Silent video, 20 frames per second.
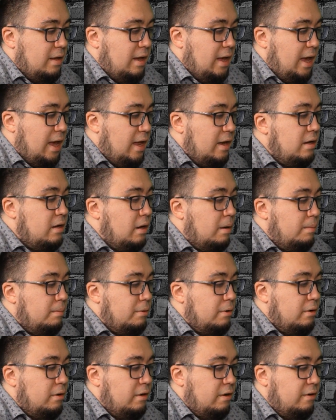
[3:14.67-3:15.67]
n
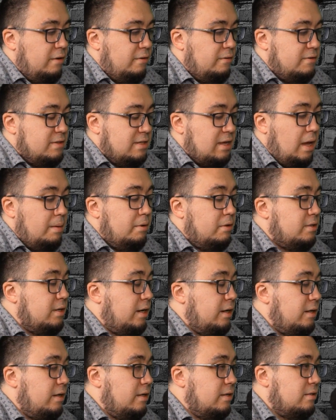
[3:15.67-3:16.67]
number of
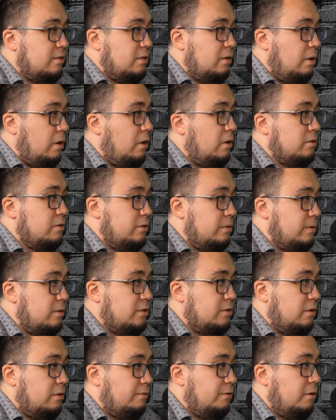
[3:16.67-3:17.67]
simultaneous calls to a
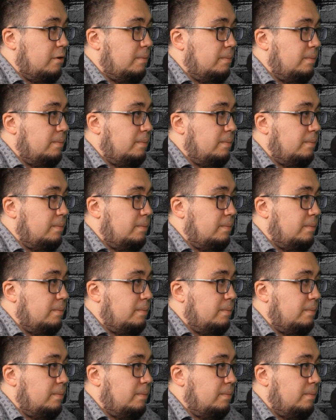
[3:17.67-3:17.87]
server.